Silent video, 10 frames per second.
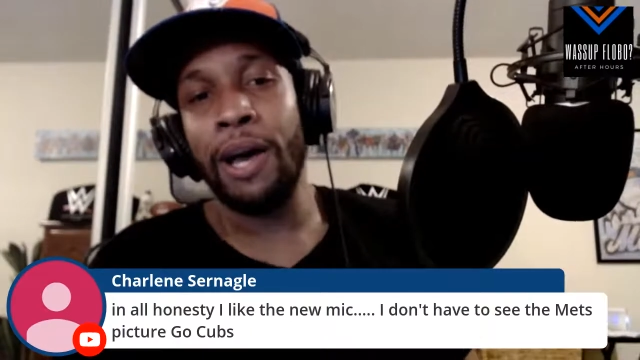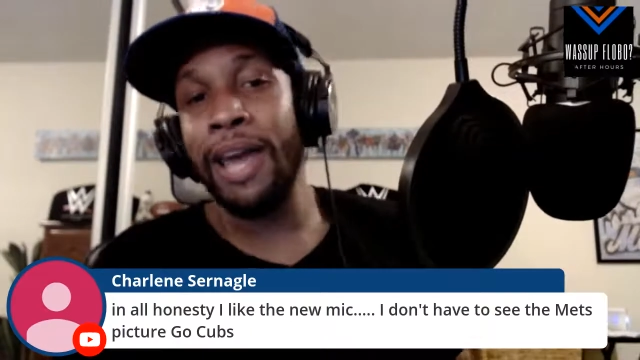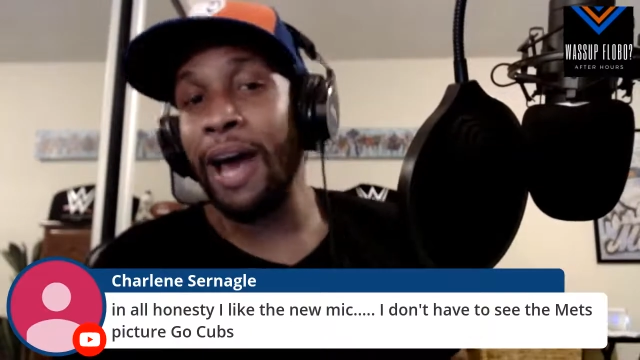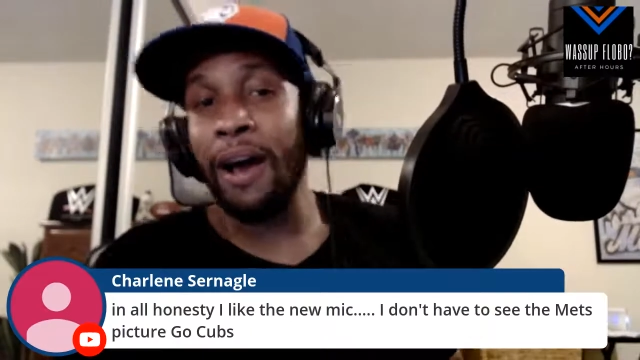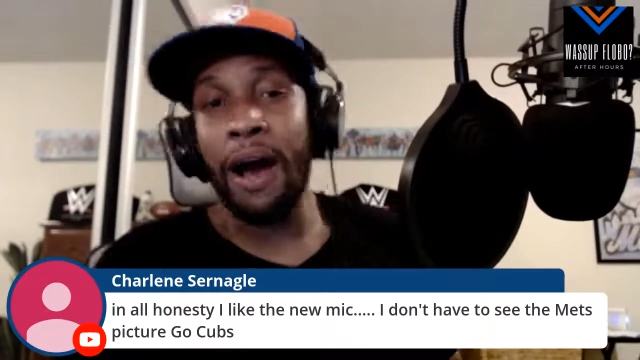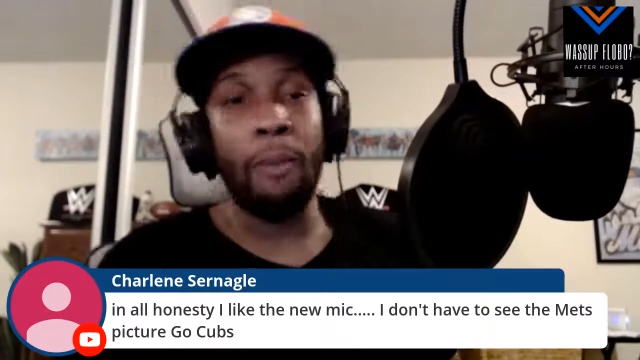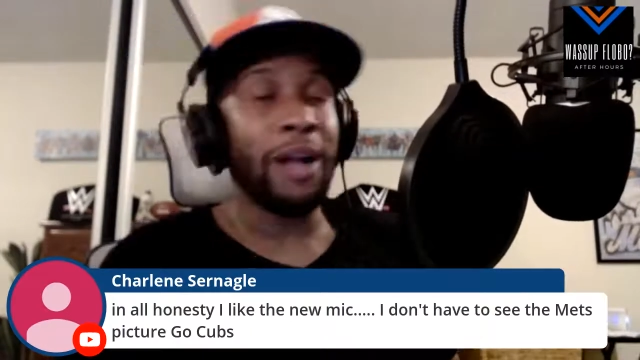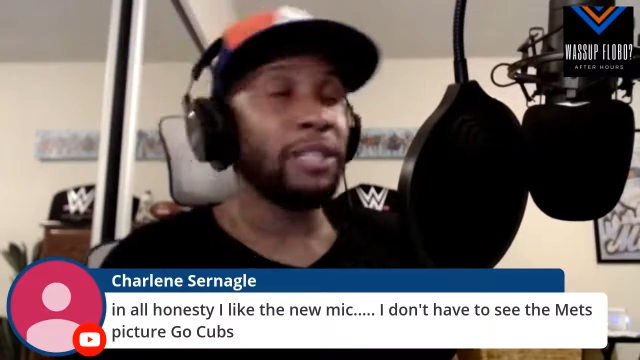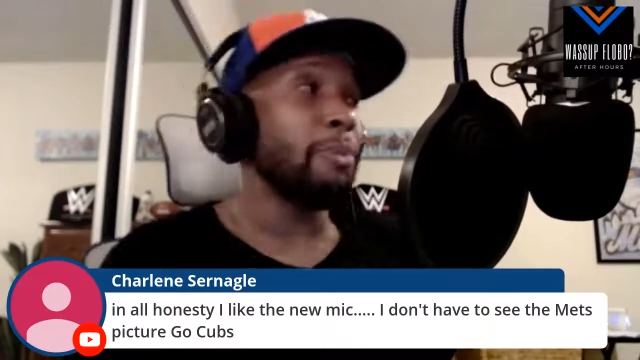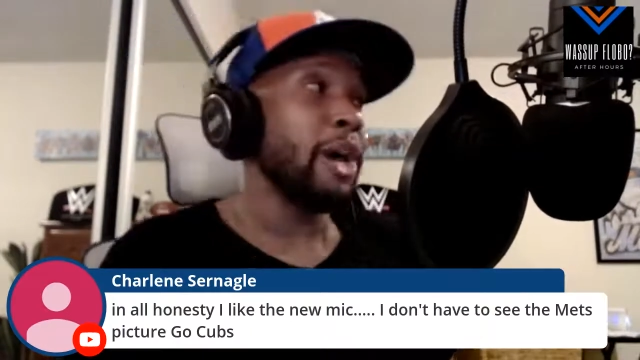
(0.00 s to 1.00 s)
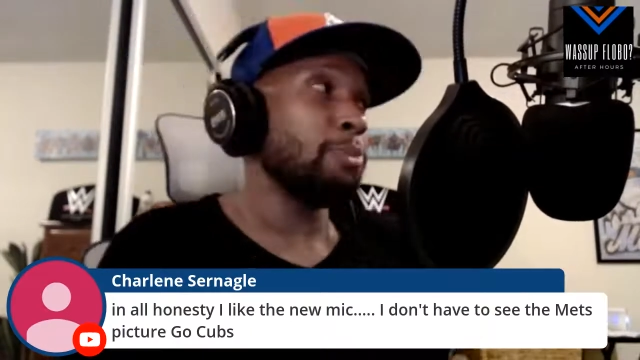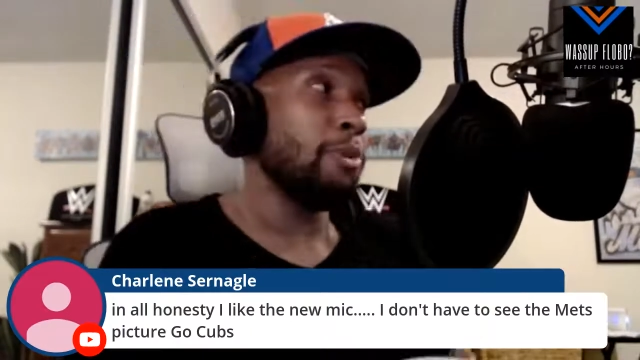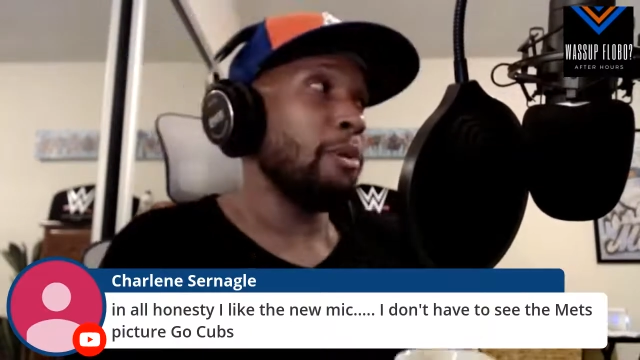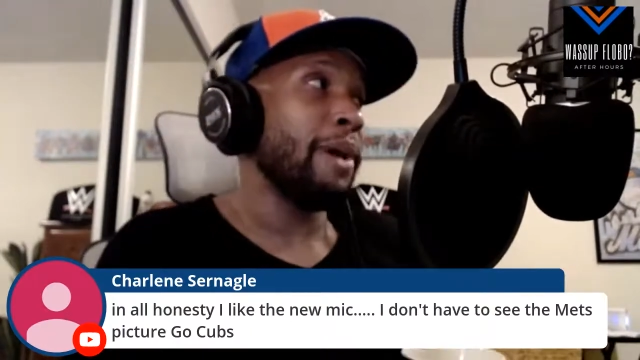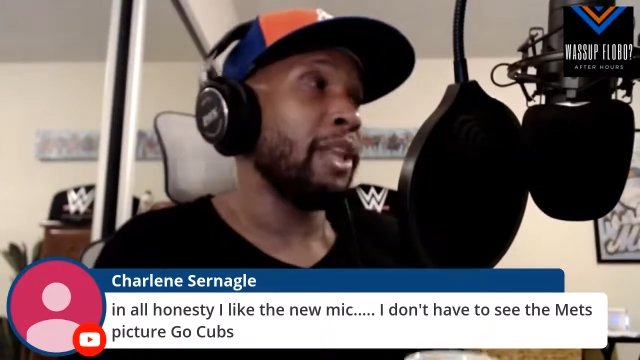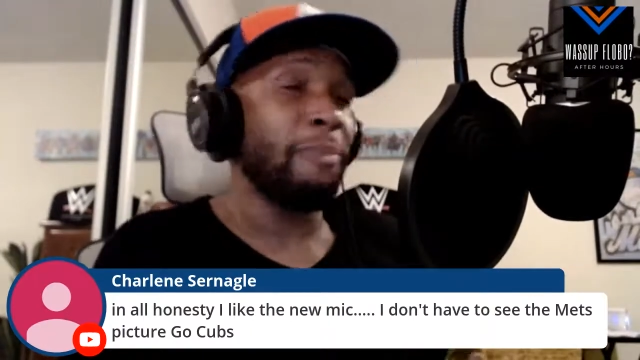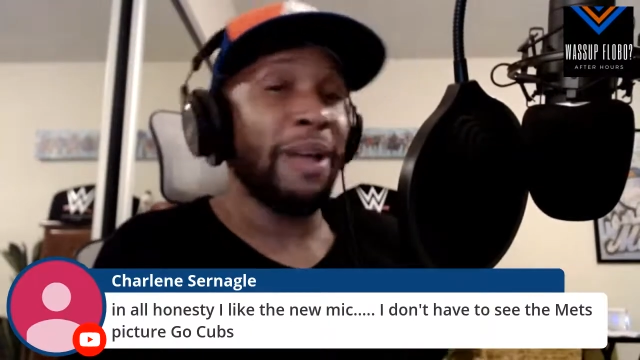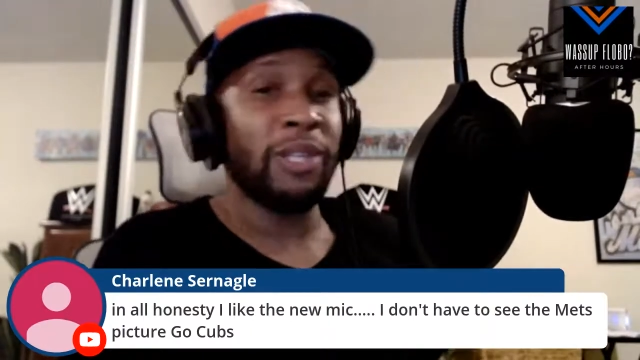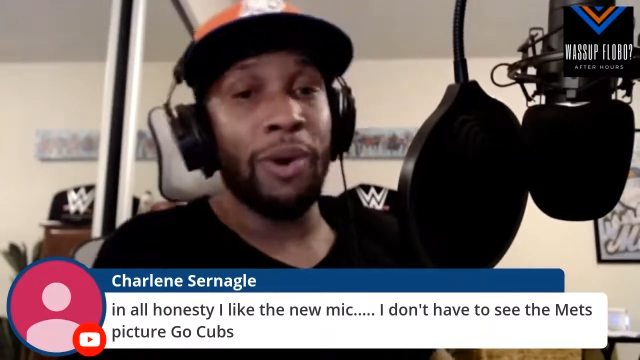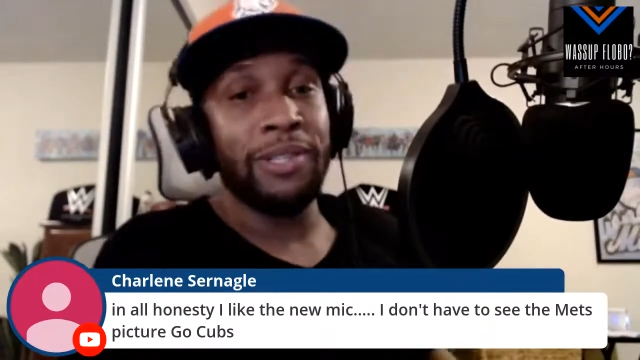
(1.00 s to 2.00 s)
Yeah, I'm watching baseball, man. The
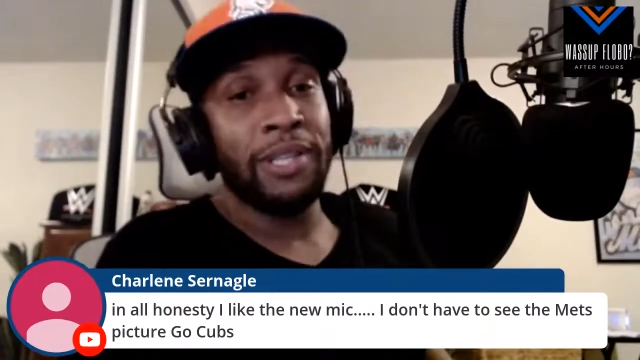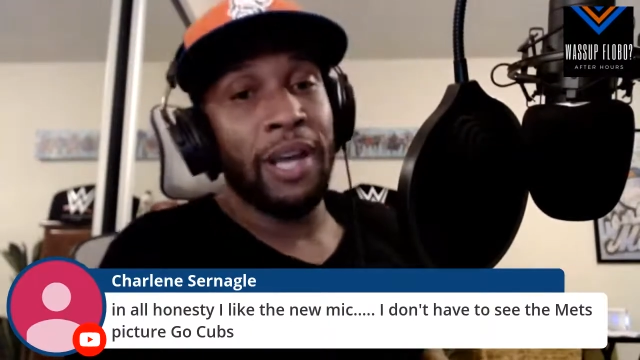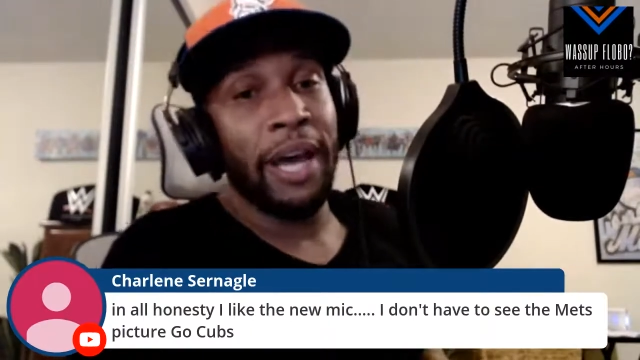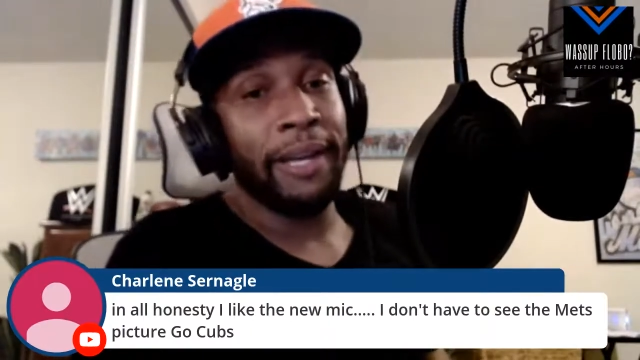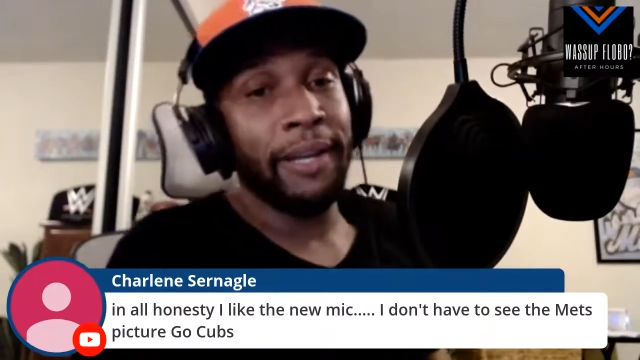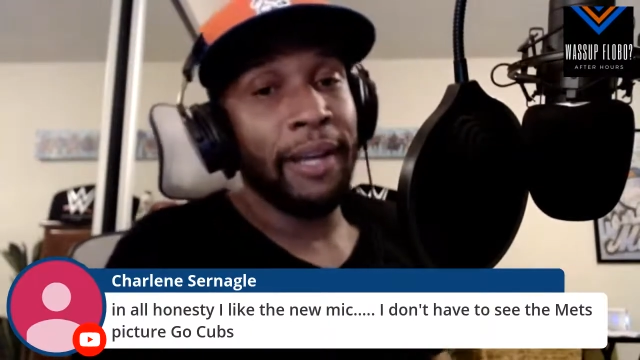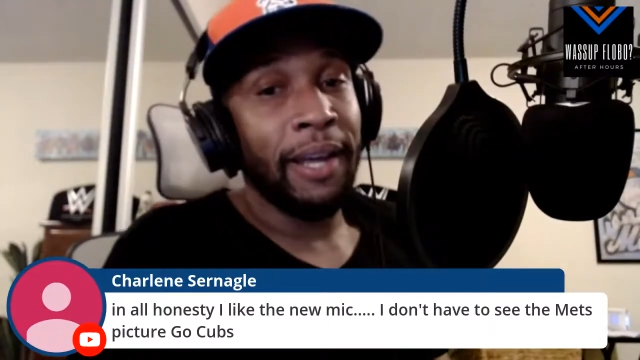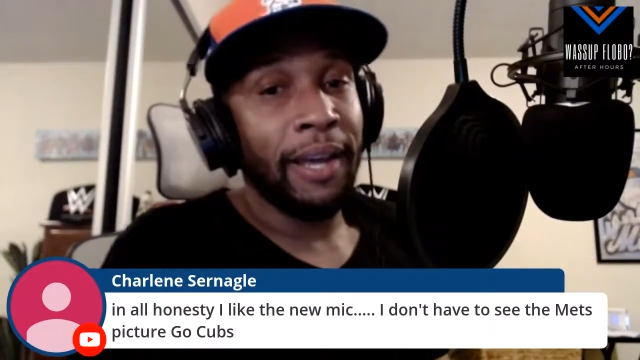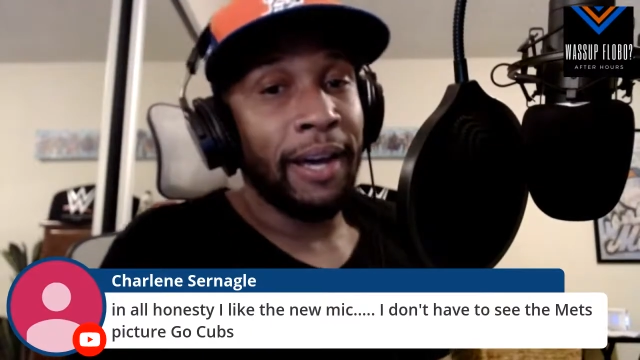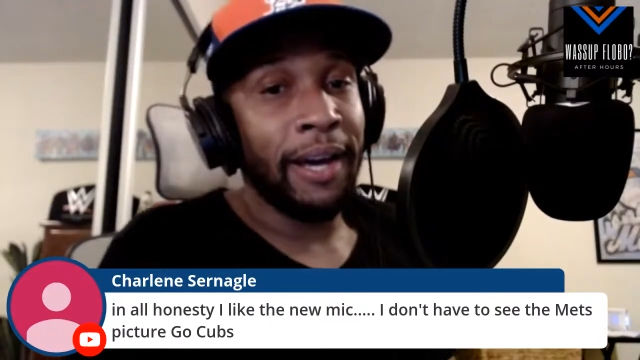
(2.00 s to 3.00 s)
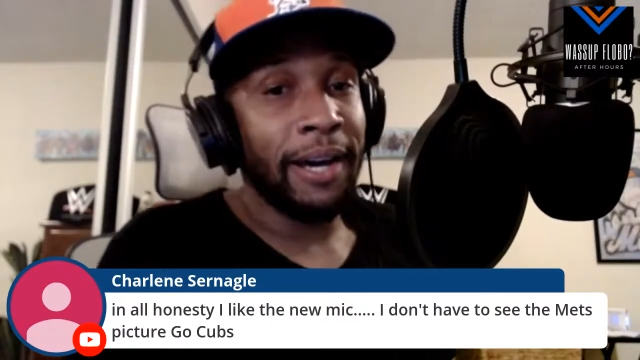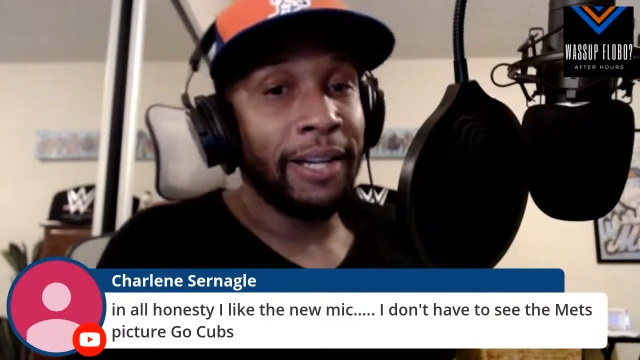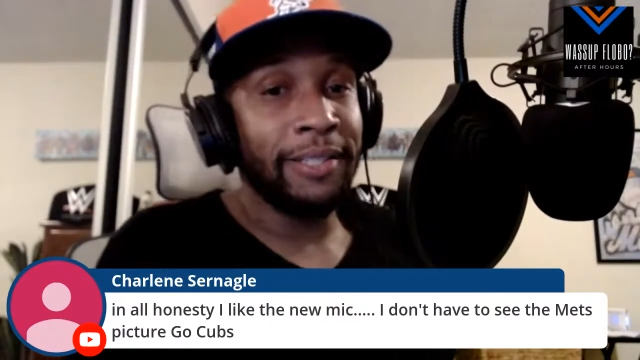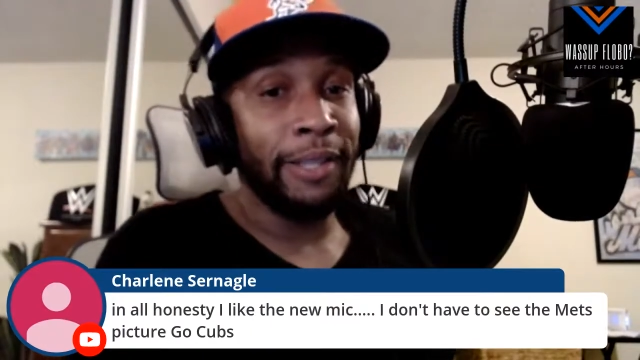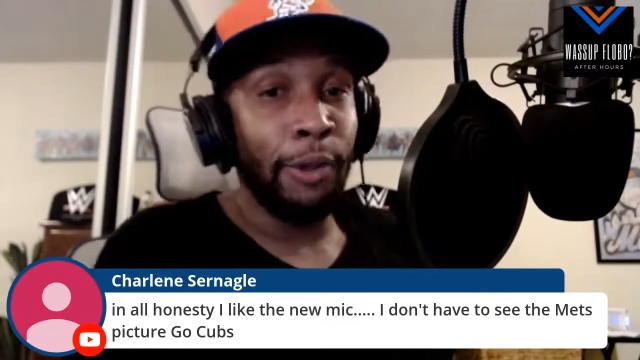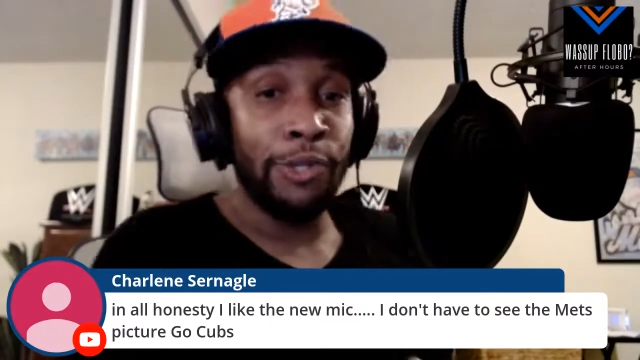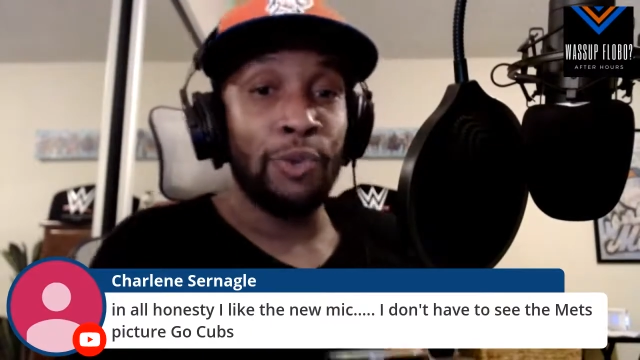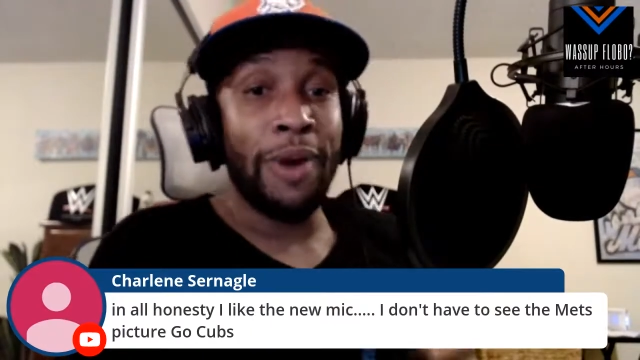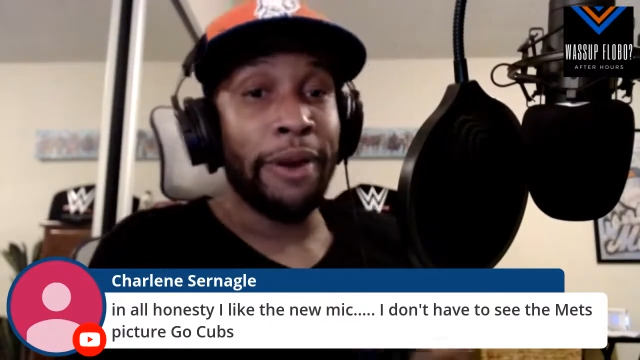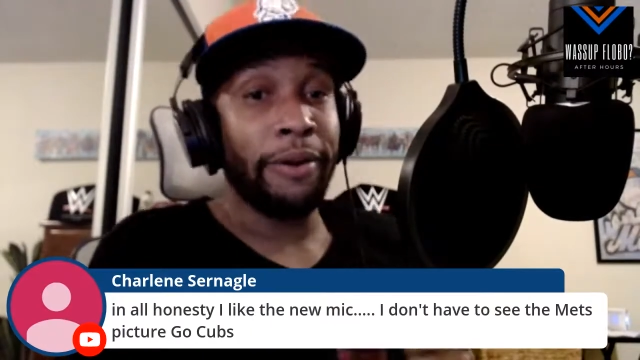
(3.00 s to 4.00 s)
Mets won tonight. Losing
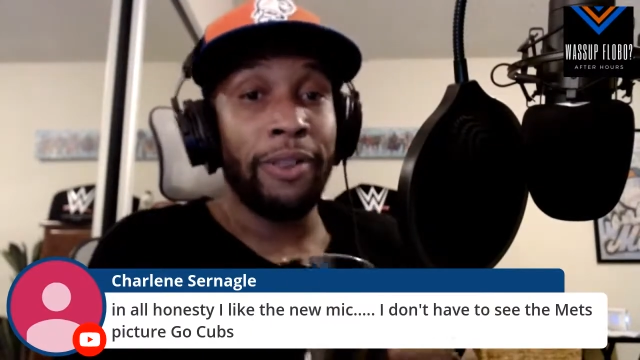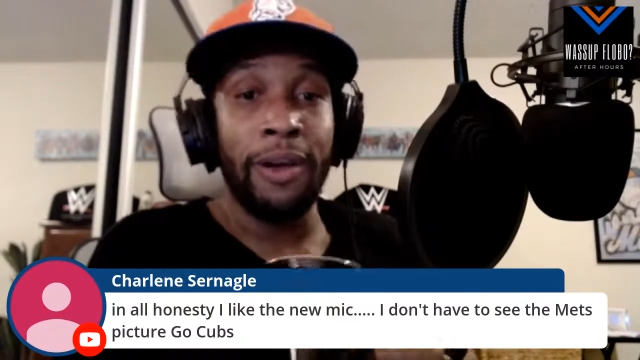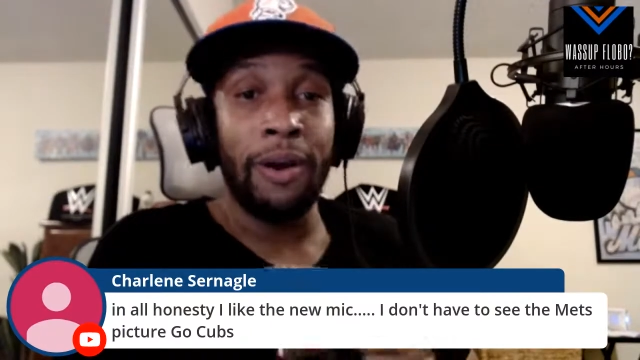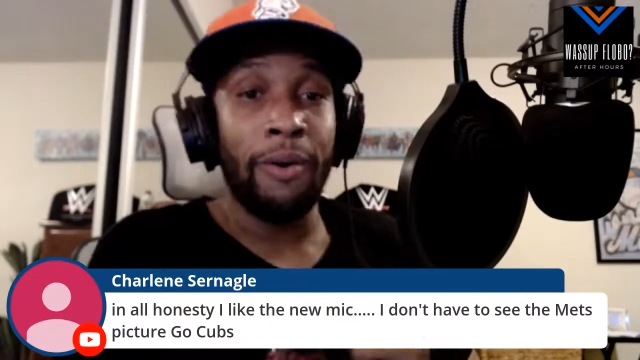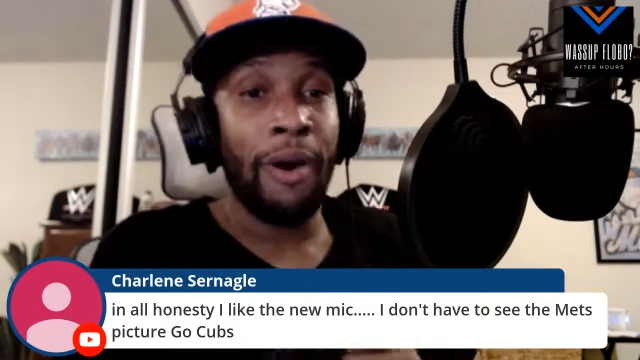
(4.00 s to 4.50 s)
record though.